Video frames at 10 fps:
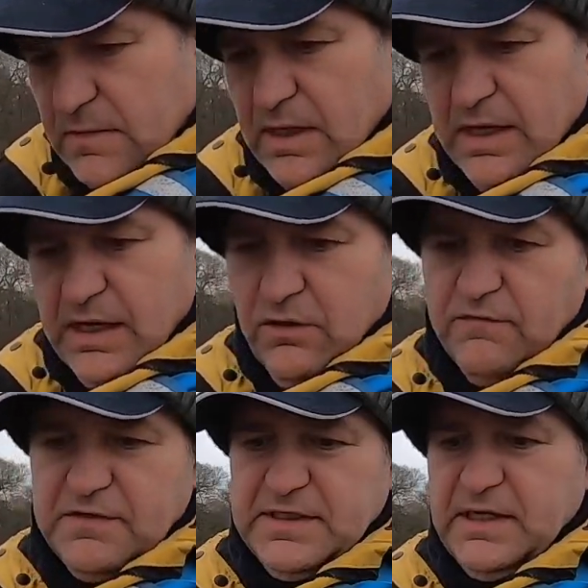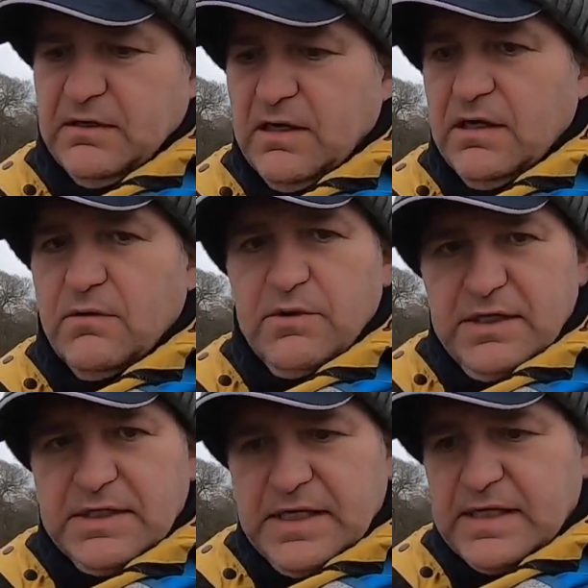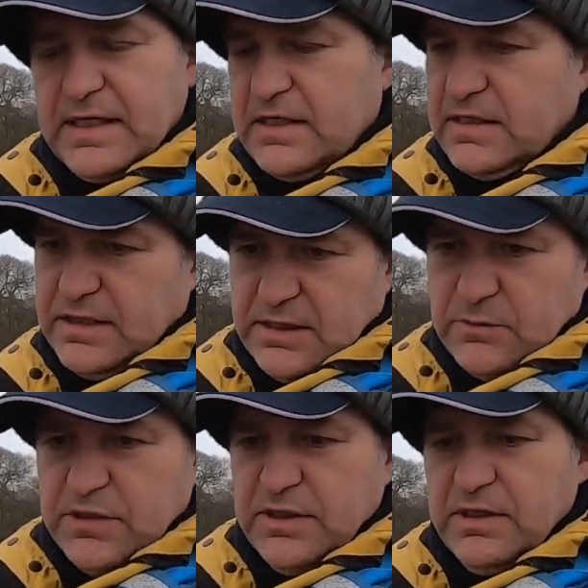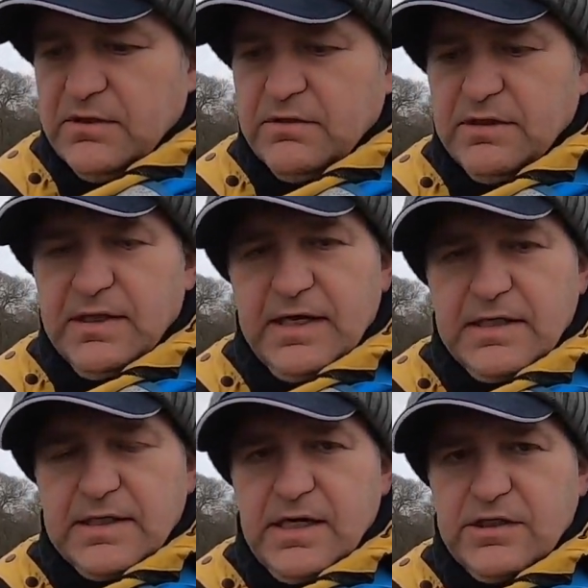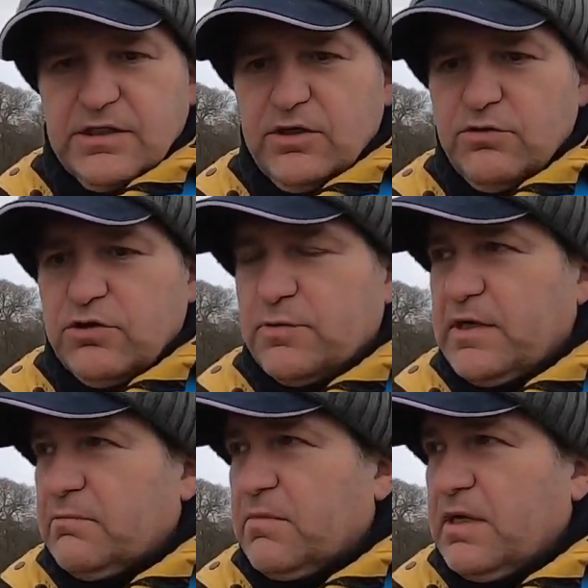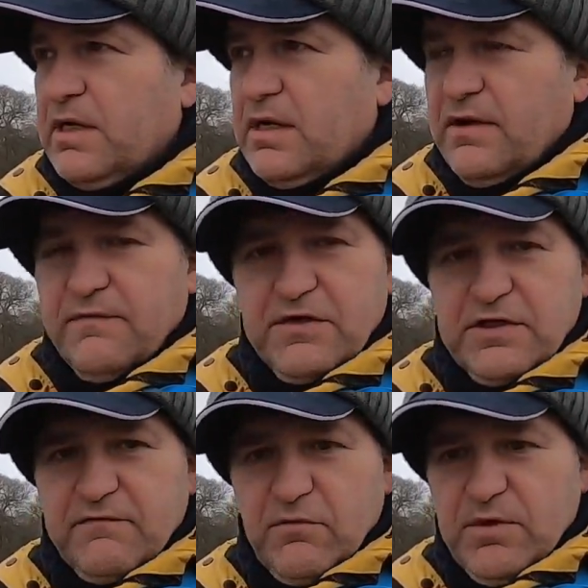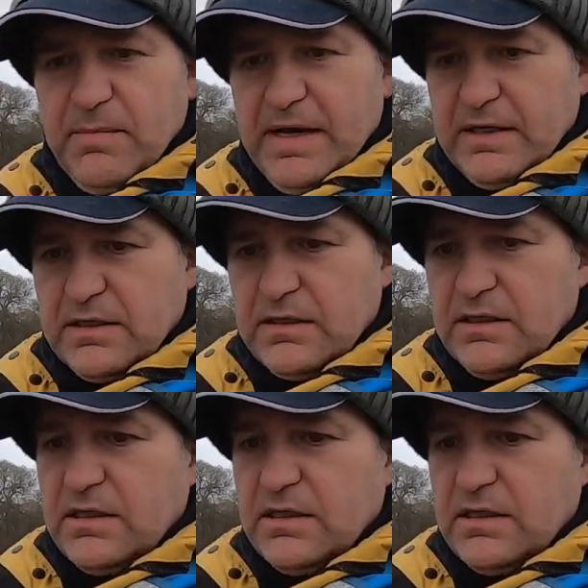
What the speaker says: and obviously with it sinking, this is one of the lines I actually use when I'm fishing from the bank,